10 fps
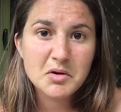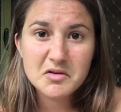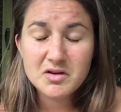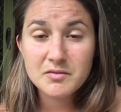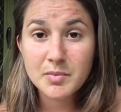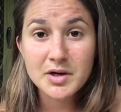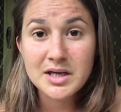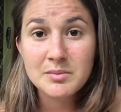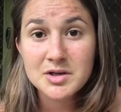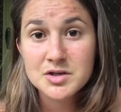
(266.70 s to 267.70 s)
positive
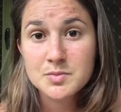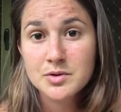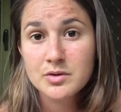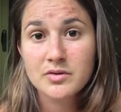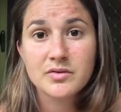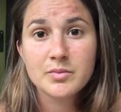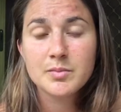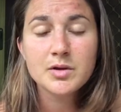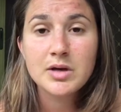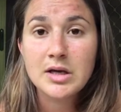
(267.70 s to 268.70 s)
body image books,
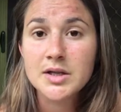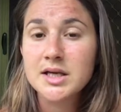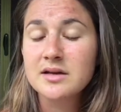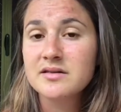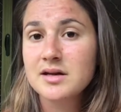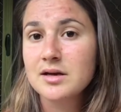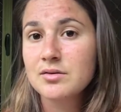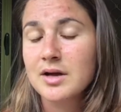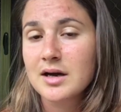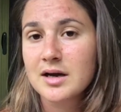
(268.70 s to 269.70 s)
looking on the internet,
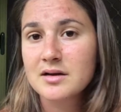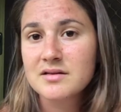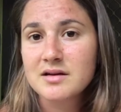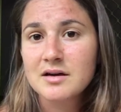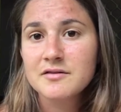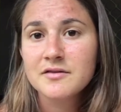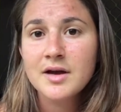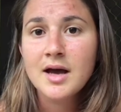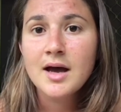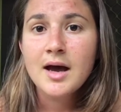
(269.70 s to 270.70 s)
all that kind of stuff.
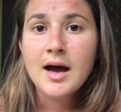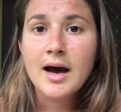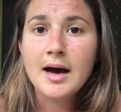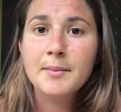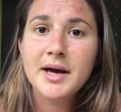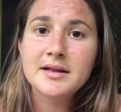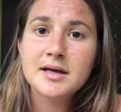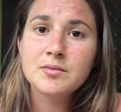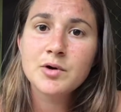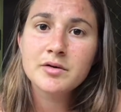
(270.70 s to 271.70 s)
And
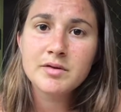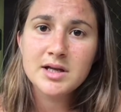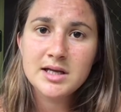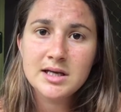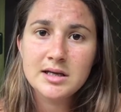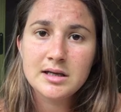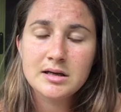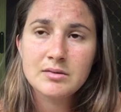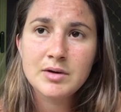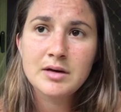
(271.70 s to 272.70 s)
then what
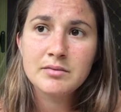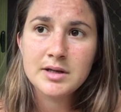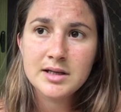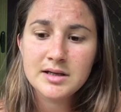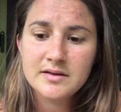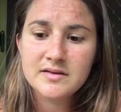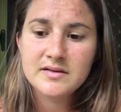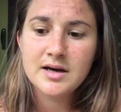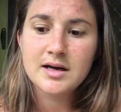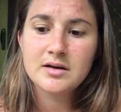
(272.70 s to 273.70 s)
I really
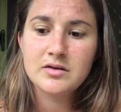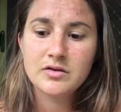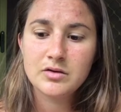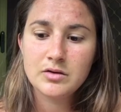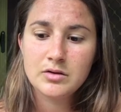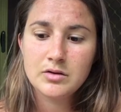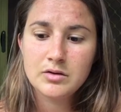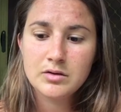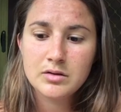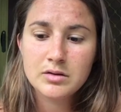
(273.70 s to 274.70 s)
started
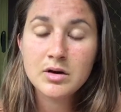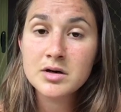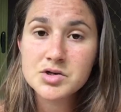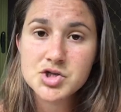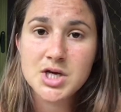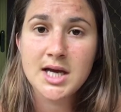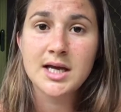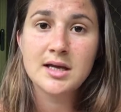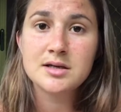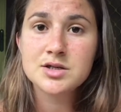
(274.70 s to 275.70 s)
to not
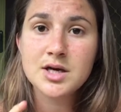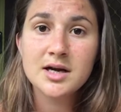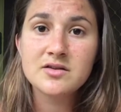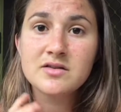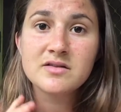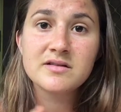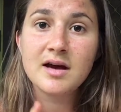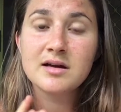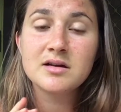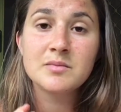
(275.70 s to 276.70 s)
change, I just
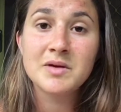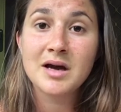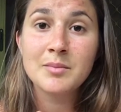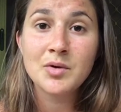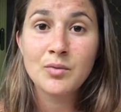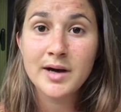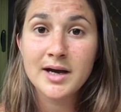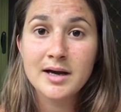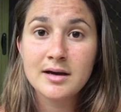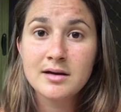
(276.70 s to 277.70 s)
started to become
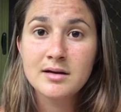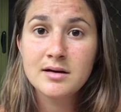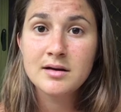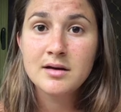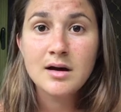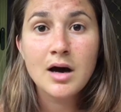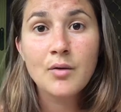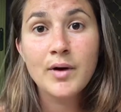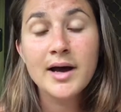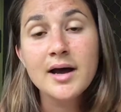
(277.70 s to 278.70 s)
aware
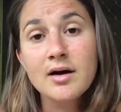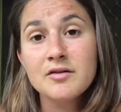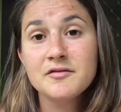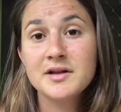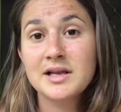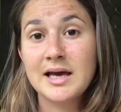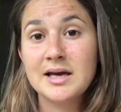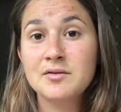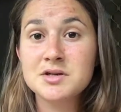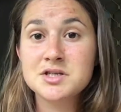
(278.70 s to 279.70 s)
of the
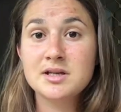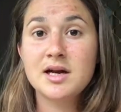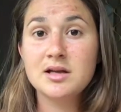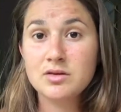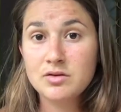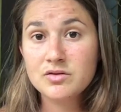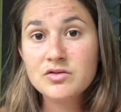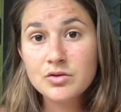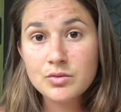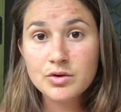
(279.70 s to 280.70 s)
language that I used
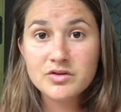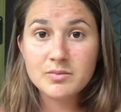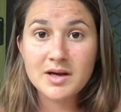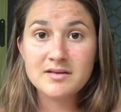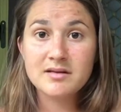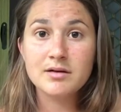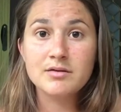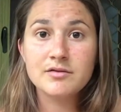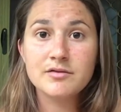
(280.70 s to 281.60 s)
towards myself,